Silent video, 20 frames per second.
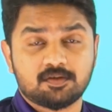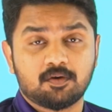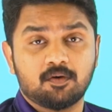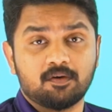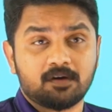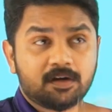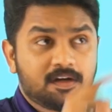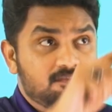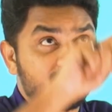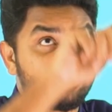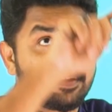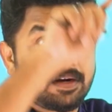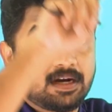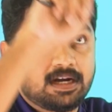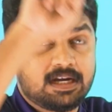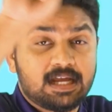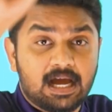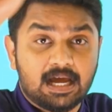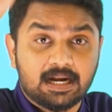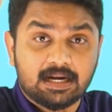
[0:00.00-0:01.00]
or
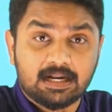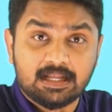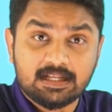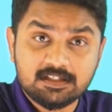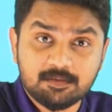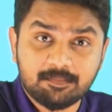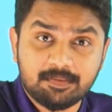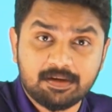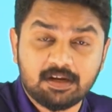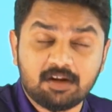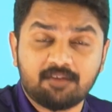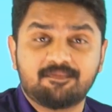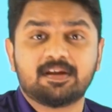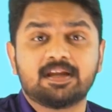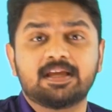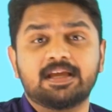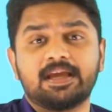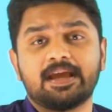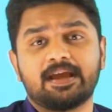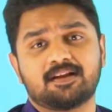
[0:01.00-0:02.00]
different arrangement of
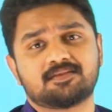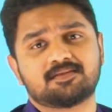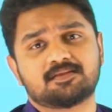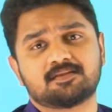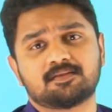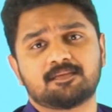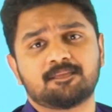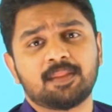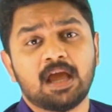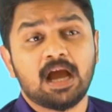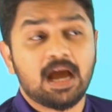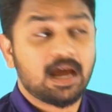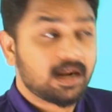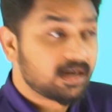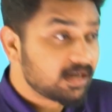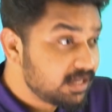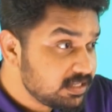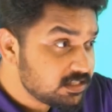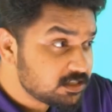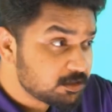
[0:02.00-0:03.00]
ligands.
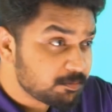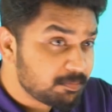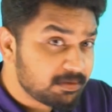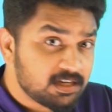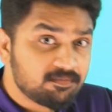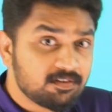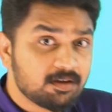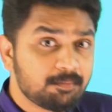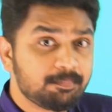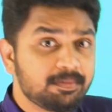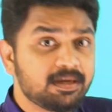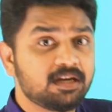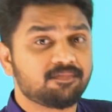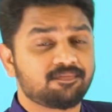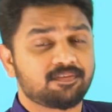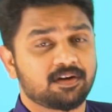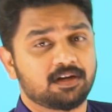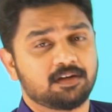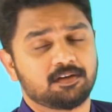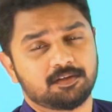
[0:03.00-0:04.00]
Arrangement will be
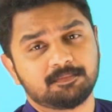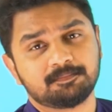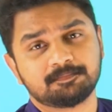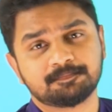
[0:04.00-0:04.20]
different.